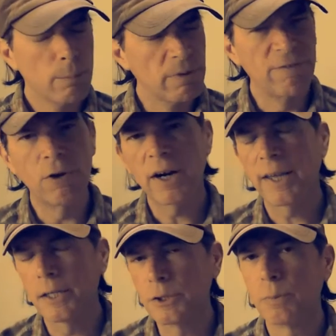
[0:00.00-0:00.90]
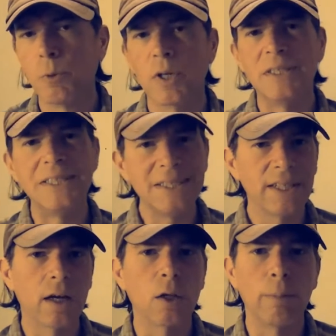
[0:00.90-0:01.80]
Before I get into more
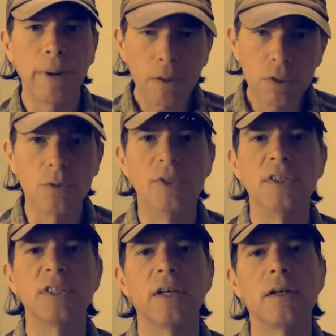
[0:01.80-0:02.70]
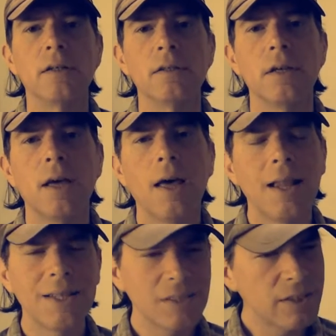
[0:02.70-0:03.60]
detail about LunarSail,
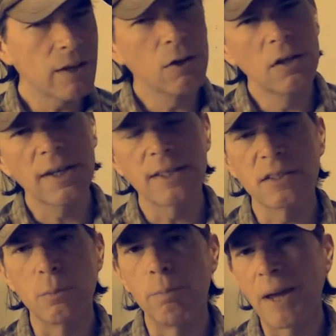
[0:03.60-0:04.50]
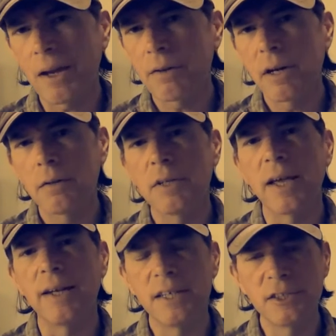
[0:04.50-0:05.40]
let's take a look at some background
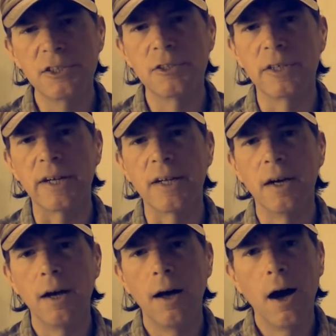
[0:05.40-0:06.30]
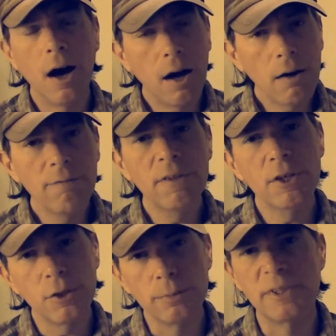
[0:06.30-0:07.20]
and history of the
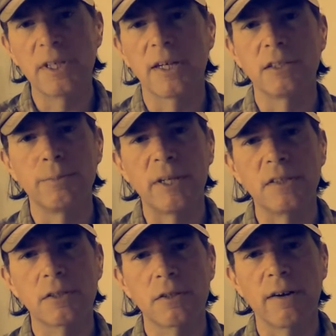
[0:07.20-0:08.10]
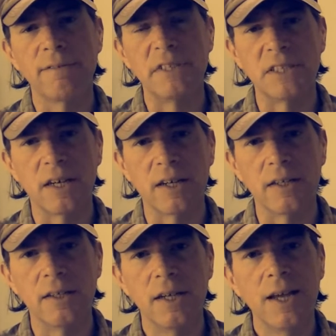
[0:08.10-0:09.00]
Cubesat spacecraft design
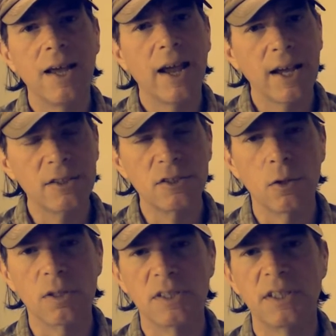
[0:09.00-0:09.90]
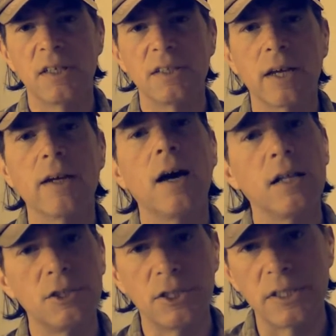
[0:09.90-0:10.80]
and solar sail
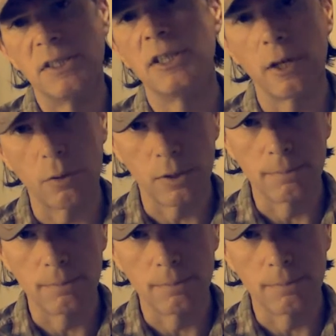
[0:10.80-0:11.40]
technology in general.